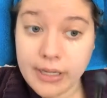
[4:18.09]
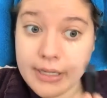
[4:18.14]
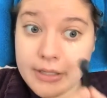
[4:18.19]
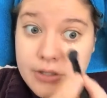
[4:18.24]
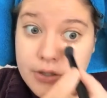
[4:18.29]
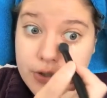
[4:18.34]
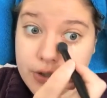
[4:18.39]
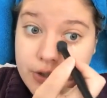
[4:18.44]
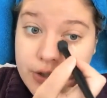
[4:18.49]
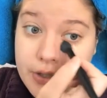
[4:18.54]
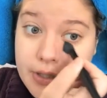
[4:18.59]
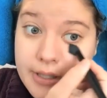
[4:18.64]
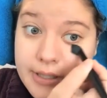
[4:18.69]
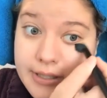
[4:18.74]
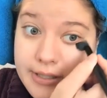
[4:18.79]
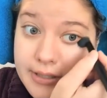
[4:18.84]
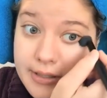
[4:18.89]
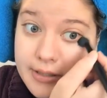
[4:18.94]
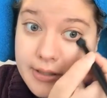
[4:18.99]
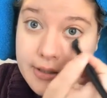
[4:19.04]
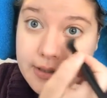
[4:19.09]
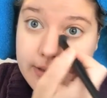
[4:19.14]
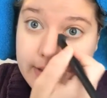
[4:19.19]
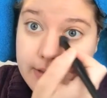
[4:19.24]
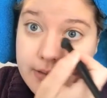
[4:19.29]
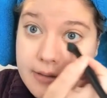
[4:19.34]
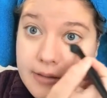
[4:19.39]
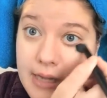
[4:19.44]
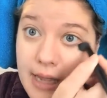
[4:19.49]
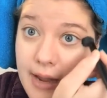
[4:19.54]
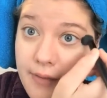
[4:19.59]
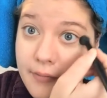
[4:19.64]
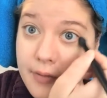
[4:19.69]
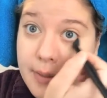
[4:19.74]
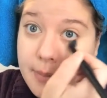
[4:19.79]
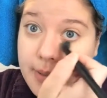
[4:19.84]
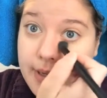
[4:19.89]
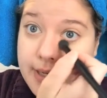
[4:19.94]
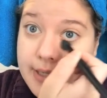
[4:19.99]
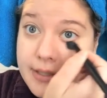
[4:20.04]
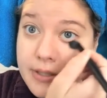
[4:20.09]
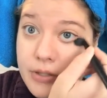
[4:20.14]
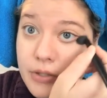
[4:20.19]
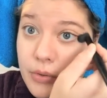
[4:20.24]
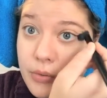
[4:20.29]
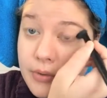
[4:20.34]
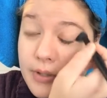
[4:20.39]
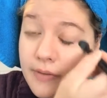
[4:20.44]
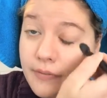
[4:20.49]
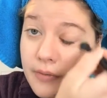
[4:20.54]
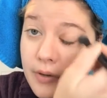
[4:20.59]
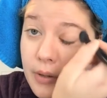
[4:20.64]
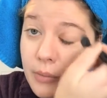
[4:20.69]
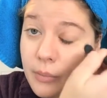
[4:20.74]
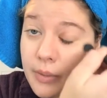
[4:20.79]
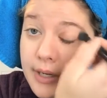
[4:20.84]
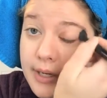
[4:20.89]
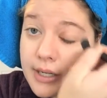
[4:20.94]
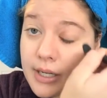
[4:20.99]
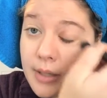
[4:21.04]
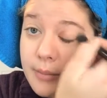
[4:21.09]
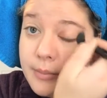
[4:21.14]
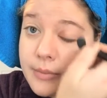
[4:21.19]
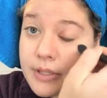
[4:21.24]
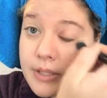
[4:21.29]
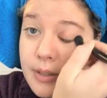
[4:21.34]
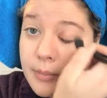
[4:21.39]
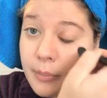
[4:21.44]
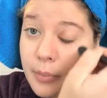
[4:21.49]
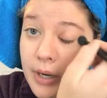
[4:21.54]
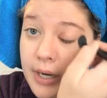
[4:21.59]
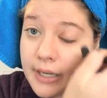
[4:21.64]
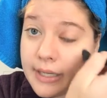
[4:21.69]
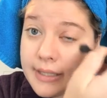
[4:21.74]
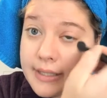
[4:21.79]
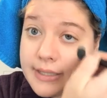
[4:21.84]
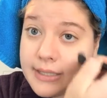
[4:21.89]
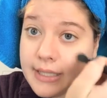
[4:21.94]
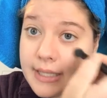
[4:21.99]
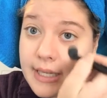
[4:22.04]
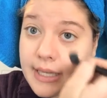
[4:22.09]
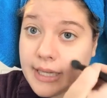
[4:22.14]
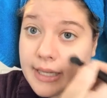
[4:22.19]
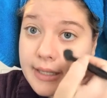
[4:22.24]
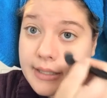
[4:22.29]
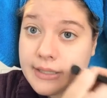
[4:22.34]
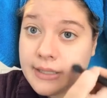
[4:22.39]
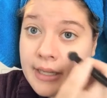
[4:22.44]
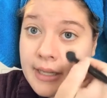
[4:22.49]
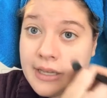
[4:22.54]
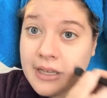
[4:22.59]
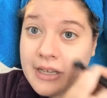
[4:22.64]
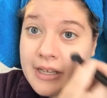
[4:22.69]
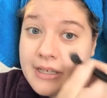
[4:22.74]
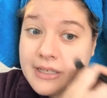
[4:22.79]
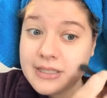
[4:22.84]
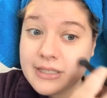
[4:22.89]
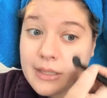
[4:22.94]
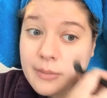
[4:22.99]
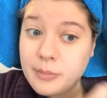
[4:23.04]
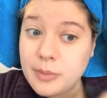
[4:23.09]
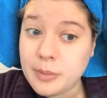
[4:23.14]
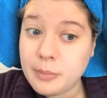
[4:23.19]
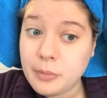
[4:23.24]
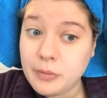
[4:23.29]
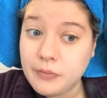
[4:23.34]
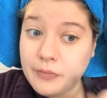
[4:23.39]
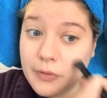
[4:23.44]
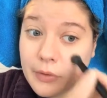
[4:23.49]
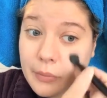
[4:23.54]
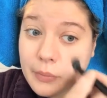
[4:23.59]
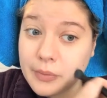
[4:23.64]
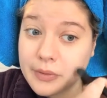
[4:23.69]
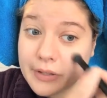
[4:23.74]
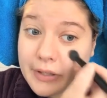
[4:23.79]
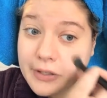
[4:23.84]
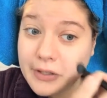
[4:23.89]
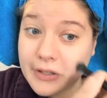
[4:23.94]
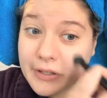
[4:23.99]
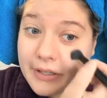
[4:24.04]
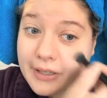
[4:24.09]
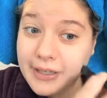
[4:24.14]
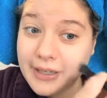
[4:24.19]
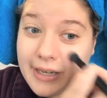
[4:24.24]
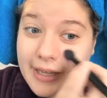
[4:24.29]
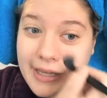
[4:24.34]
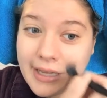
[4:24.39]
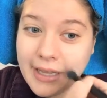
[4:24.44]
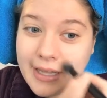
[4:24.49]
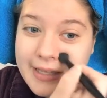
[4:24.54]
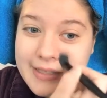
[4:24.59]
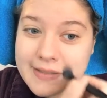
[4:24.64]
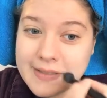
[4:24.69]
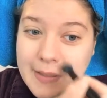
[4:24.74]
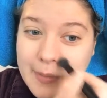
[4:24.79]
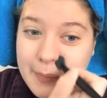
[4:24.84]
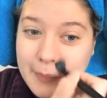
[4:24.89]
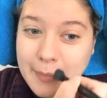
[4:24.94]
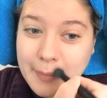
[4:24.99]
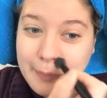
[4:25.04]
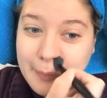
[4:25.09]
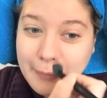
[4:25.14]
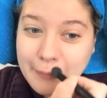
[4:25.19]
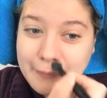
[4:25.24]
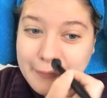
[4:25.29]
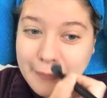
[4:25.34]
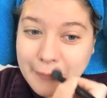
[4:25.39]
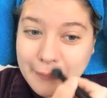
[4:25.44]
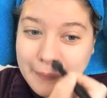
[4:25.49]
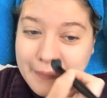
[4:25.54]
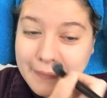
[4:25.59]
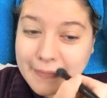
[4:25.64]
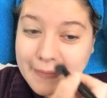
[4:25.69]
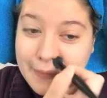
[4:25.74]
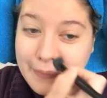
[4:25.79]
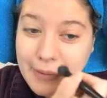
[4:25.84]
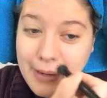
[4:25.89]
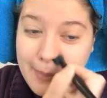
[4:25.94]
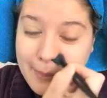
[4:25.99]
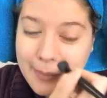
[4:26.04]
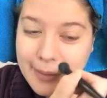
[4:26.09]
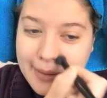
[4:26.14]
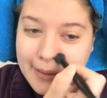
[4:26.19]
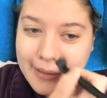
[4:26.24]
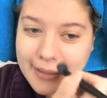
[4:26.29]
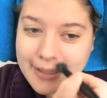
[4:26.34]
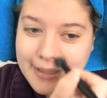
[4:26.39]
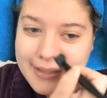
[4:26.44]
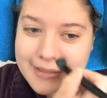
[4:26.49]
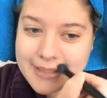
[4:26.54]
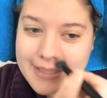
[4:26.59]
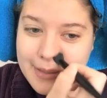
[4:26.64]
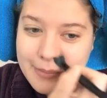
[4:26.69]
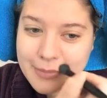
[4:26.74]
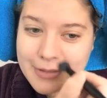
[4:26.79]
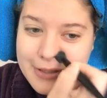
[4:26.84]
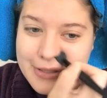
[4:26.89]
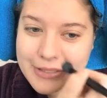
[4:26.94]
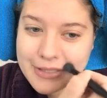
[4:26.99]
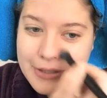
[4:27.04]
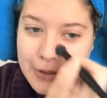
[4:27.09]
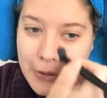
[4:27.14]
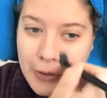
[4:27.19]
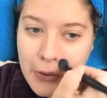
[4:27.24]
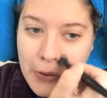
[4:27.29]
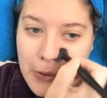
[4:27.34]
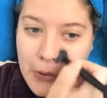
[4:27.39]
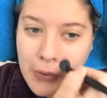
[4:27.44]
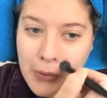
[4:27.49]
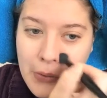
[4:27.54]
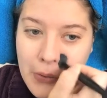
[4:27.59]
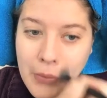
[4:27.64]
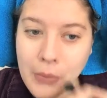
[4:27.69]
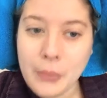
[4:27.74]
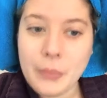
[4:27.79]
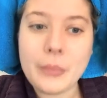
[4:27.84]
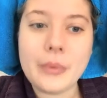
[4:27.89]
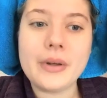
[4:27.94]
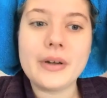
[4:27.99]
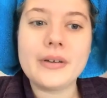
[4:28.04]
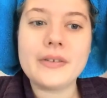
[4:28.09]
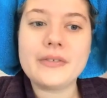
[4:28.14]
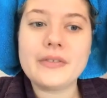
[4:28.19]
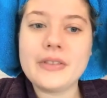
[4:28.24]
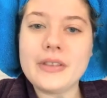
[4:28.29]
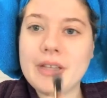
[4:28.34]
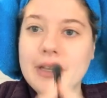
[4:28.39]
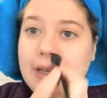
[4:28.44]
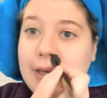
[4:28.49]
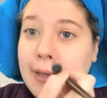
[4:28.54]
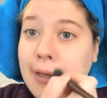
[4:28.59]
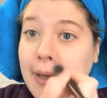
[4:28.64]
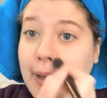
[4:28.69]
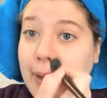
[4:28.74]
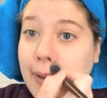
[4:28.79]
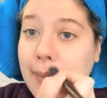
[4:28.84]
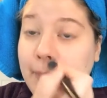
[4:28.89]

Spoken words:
It's just everybody's so different when it comes to pregnancy, and some people feel really good and some people feel really crappy, and I guess I'm just one of the